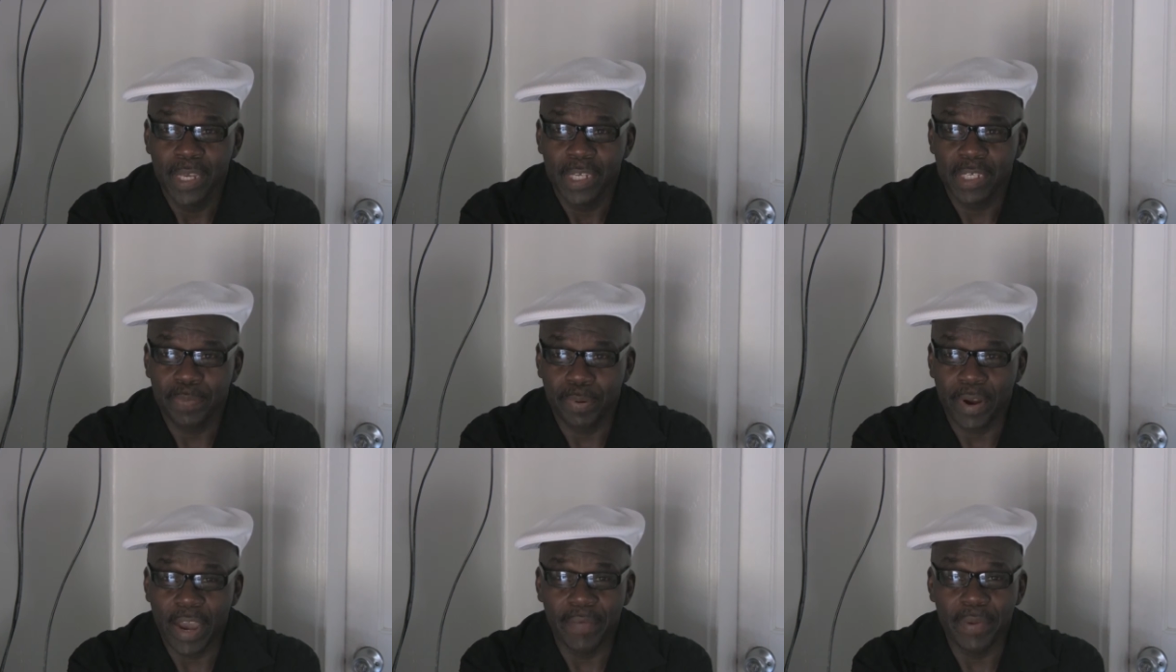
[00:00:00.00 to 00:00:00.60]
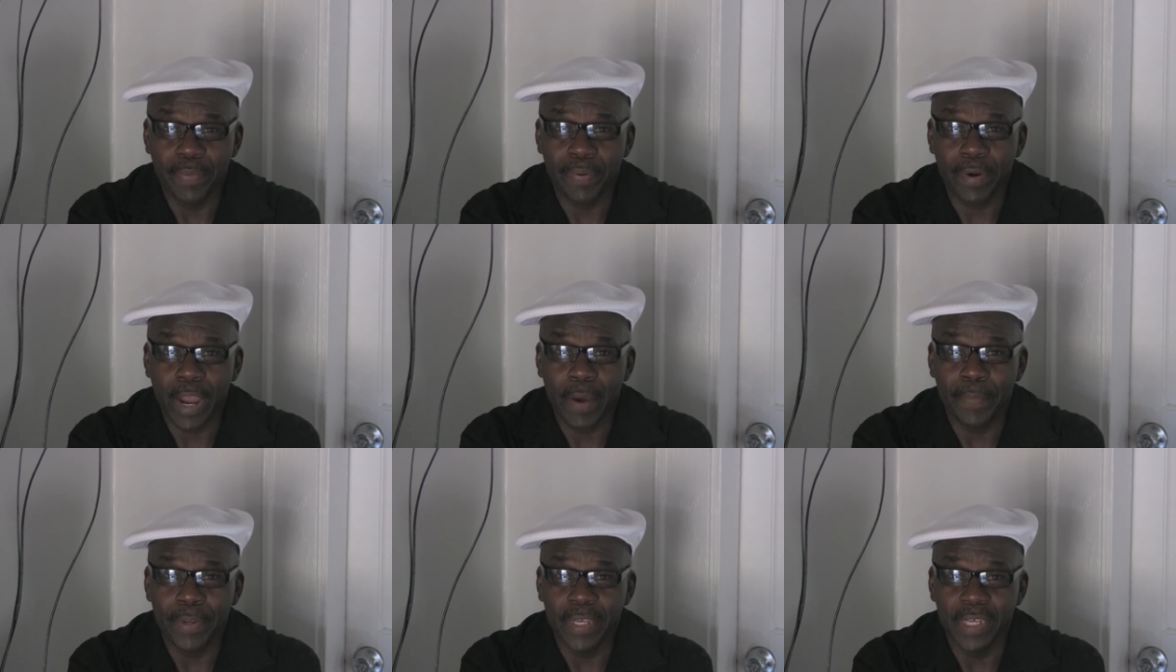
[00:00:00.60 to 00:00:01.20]
It's private
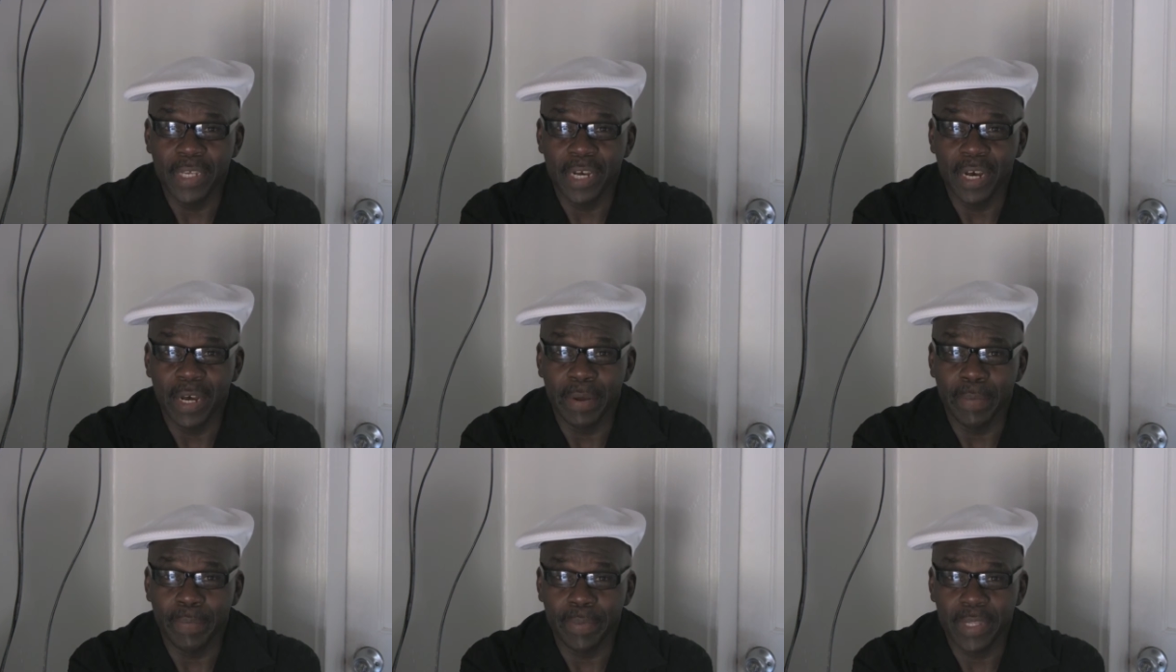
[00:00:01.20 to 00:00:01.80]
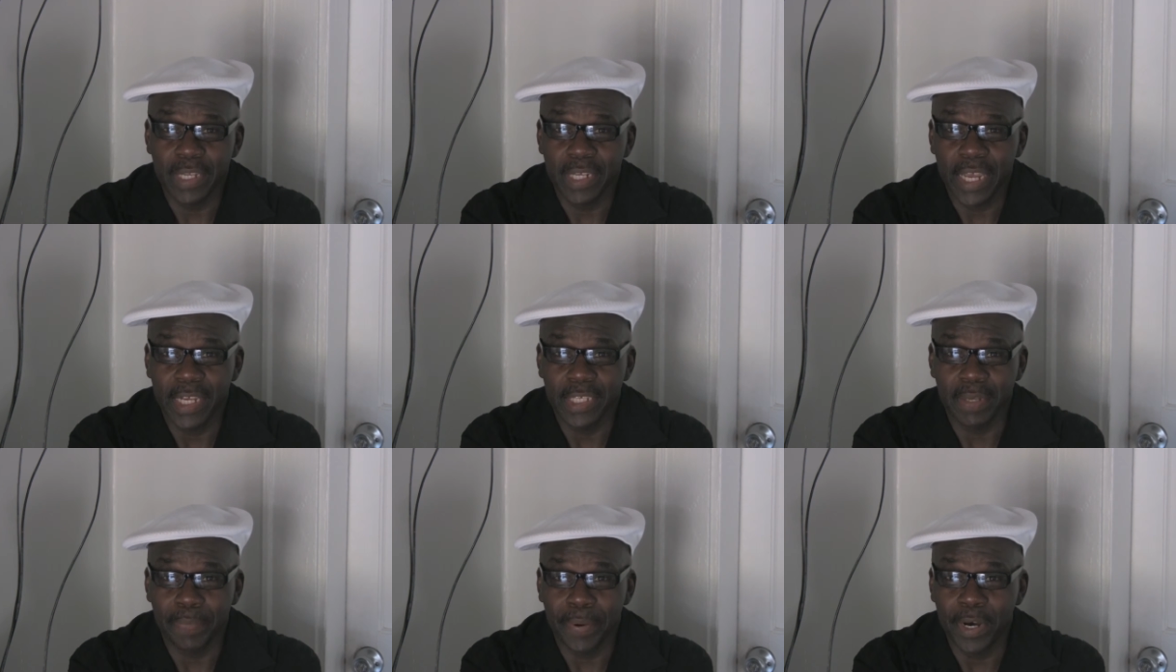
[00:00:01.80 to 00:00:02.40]
property. It has a